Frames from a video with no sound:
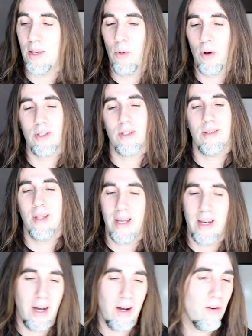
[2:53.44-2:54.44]
works
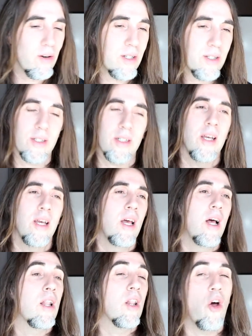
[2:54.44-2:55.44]
late hours,
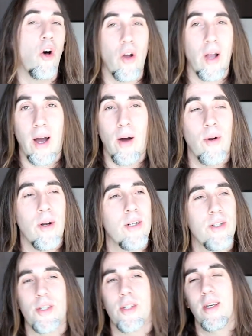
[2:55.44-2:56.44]
long
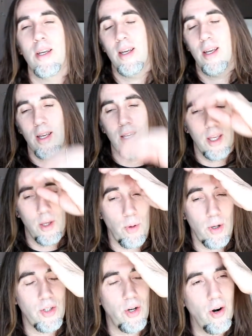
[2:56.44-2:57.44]
hours. He
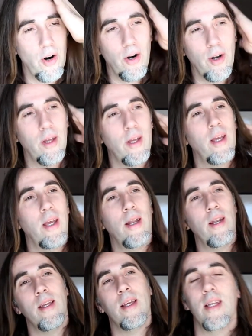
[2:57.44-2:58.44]
works hard,
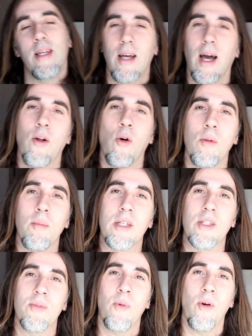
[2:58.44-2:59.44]
and he got a hold of
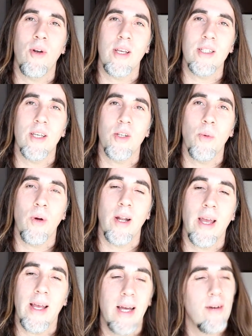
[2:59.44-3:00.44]
me this morning. He said, you want
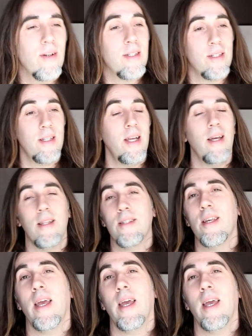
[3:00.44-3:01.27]
to hang out? I said, yeah, let's